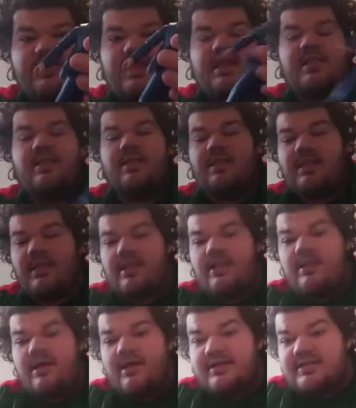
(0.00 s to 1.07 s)
the uh,
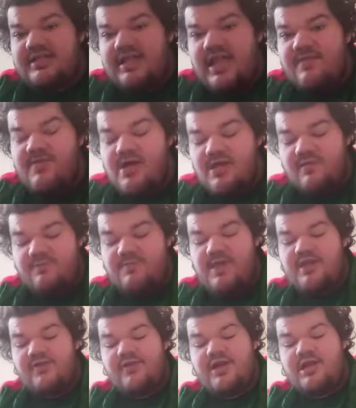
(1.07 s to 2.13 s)
Divas
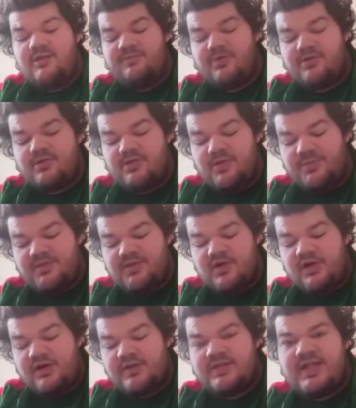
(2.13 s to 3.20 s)
figurines for the
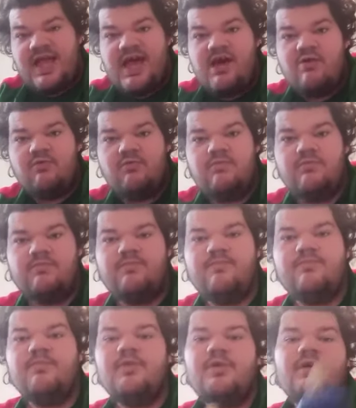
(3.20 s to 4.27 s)
superstars now.
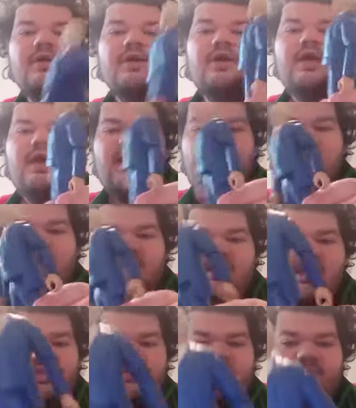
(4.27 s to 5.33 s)
And
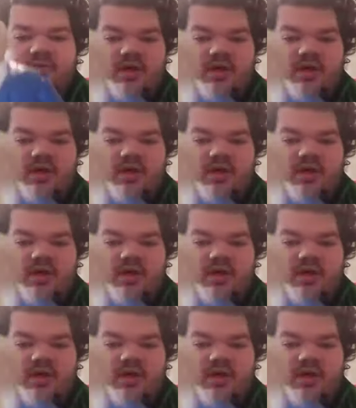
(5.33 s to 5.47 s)
this